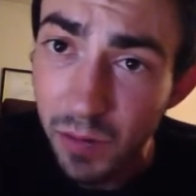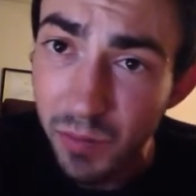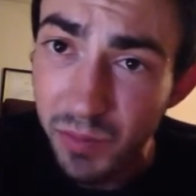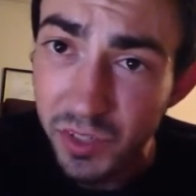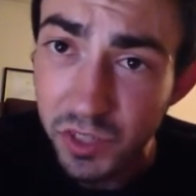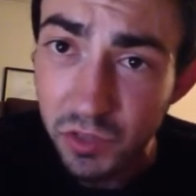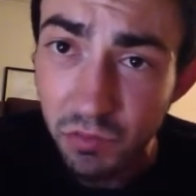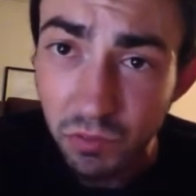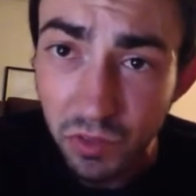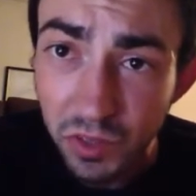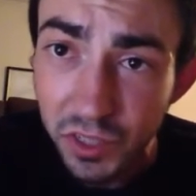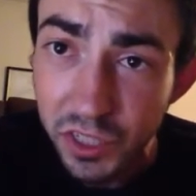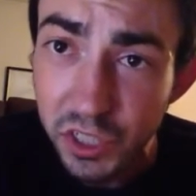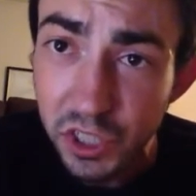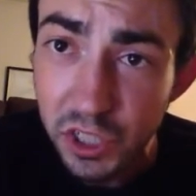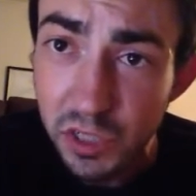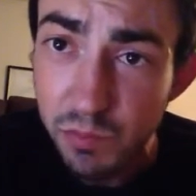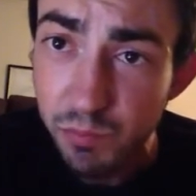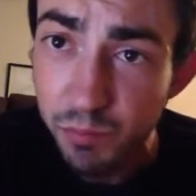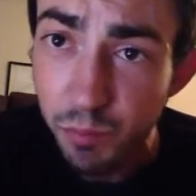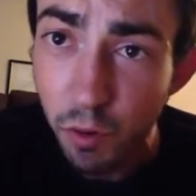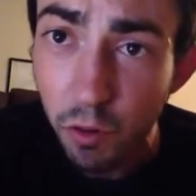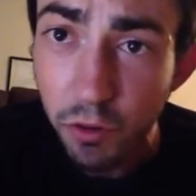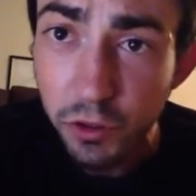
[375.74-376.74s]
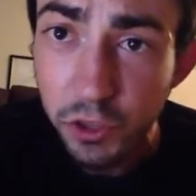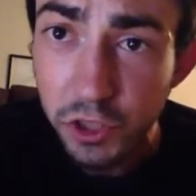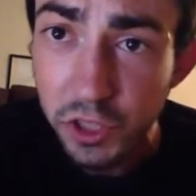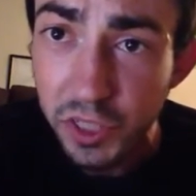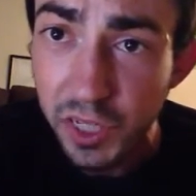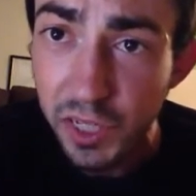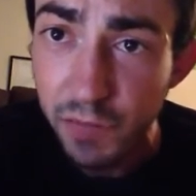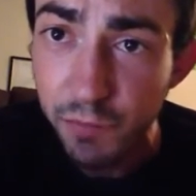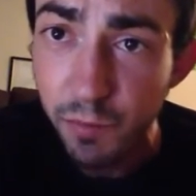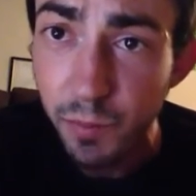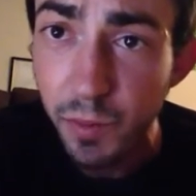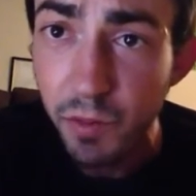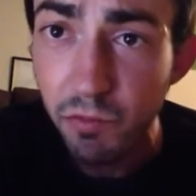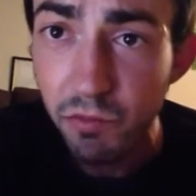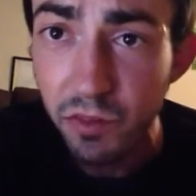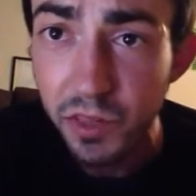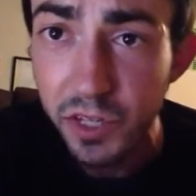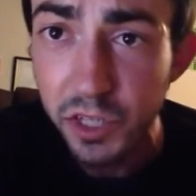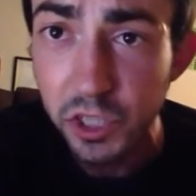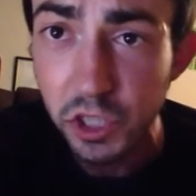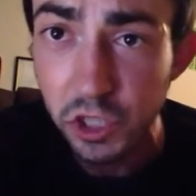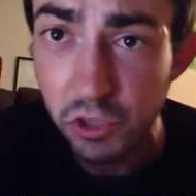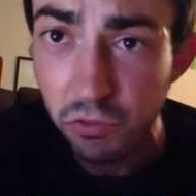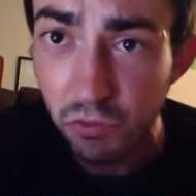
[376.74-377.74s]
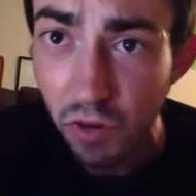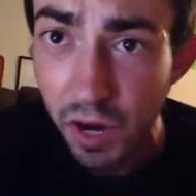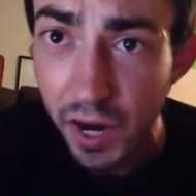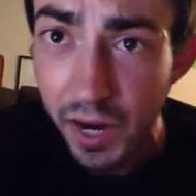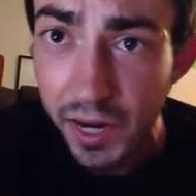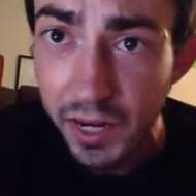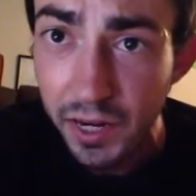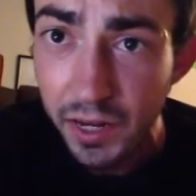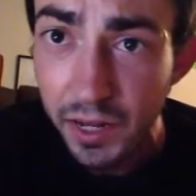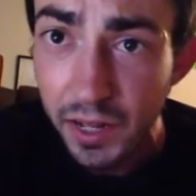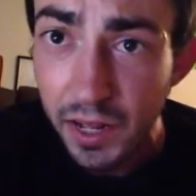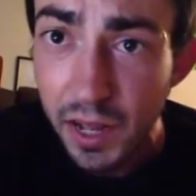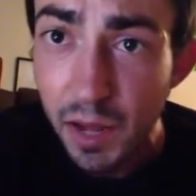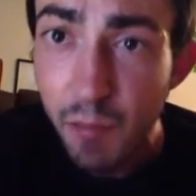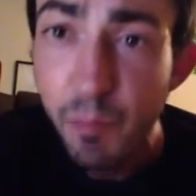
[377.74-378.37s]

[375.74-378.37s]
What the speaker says: this religious bullshit from the religious right,